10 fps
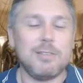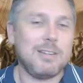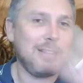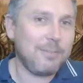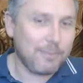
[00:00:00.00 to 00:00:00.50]
a
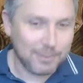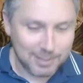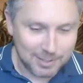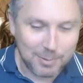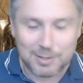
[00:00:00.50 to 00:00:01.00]
different
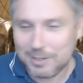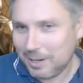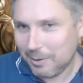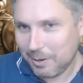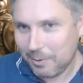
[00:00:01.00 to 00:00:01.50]
situation
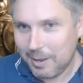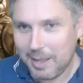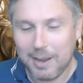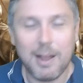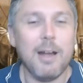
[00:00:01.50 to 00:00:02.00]
going on
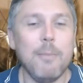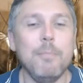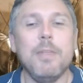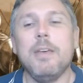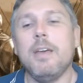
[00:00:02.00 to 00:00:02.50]
there um,
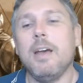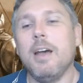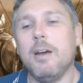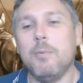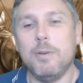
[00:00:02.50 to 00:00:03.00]

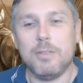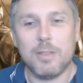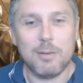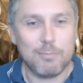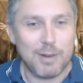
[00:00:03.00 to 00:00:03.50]
uh, with
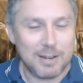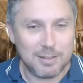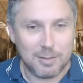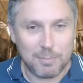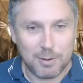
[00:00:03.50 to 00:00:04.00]
uh,
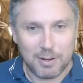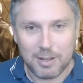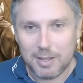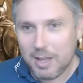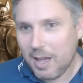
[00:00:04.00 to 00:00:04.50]
Brandon the Burner.
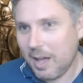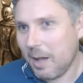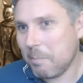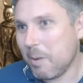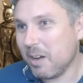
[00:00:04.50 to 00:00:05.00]
Uh,
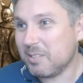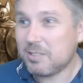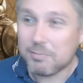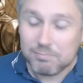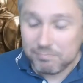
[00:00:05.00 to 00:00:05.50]
but
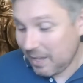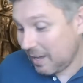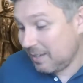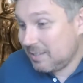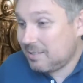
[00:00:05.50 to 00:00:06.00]

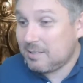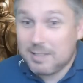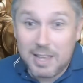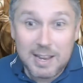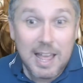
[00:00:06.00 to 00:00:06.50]
yeah,
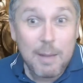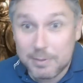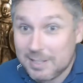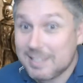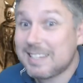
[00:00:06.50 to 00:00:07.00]
it's it
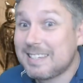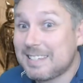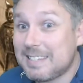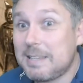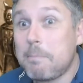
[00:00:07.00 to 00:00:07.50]
happens. It's a
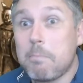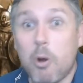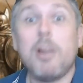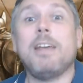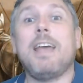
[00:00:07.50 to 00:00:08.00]

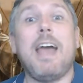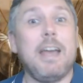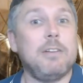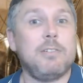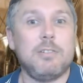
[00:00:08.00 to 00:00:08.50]
symbolic
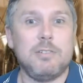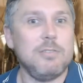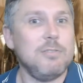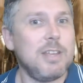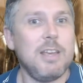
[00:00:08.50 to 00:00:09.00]
act to
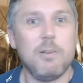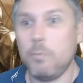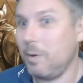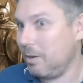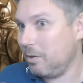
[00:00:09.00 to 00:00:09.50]
say
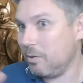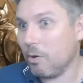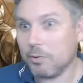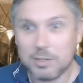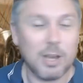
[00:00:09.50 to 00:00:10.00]
we're
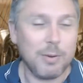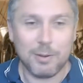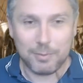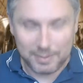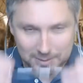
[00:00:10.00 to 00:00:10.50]
not going
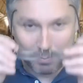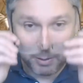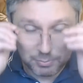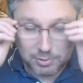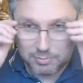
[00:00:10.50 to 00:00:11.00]
on these
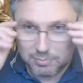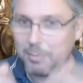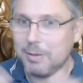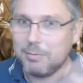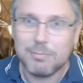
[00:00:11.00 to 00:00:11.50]
boats.
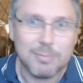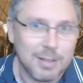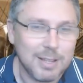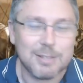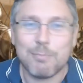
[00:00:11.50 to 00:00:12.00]

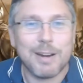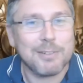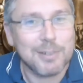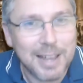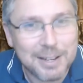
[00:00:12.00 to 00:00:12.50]
it's a
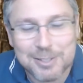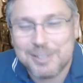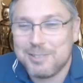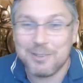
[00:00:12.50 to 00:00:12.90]
practical act because